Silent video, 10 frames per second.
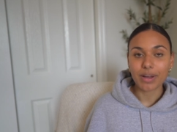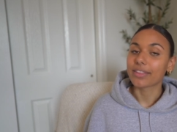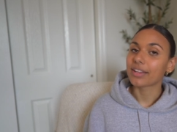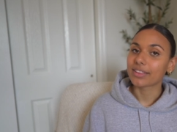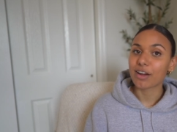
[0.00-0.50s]
I
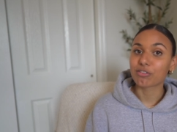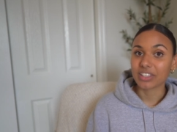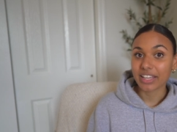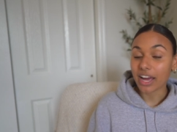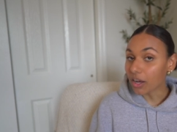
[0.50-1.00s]
think that
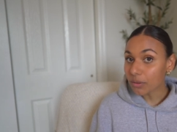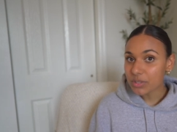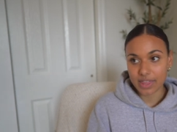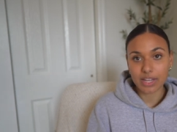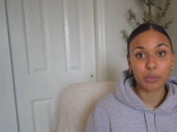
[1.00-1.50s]
really
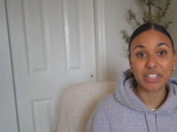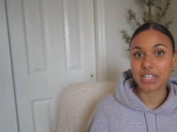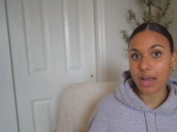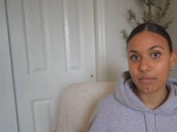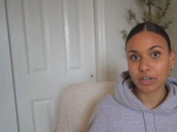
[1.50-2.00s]
helps. And then when it's
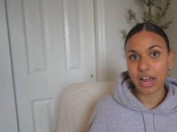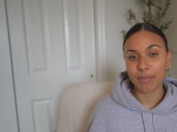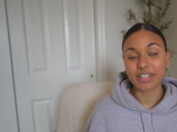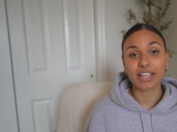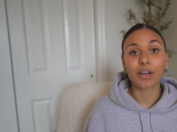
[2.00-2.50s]
time for
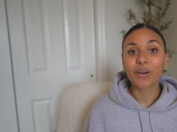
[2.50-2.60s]
nap, I say,